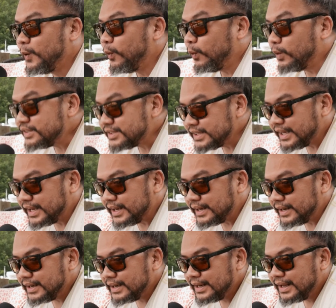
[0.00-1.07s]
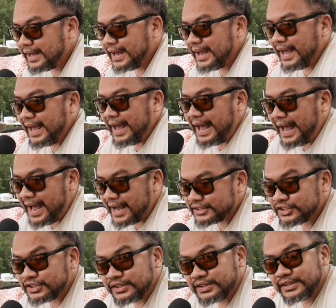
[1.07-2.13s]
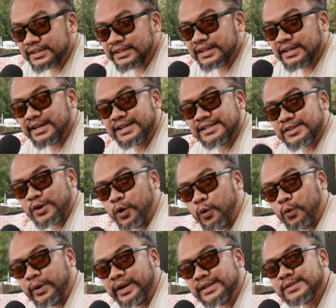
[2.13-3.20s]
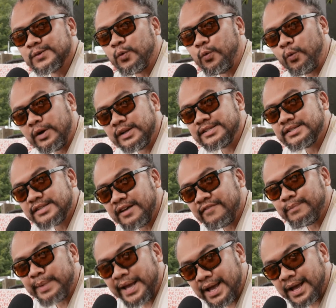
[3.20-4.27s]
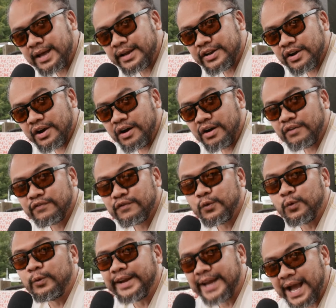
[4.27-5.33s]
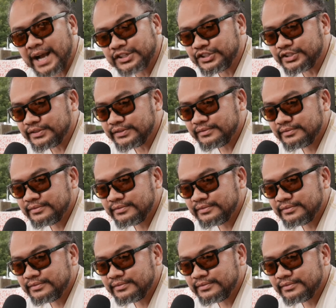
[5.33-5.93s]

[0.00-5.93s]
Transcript: Once again, action is always one step ahead of reaction.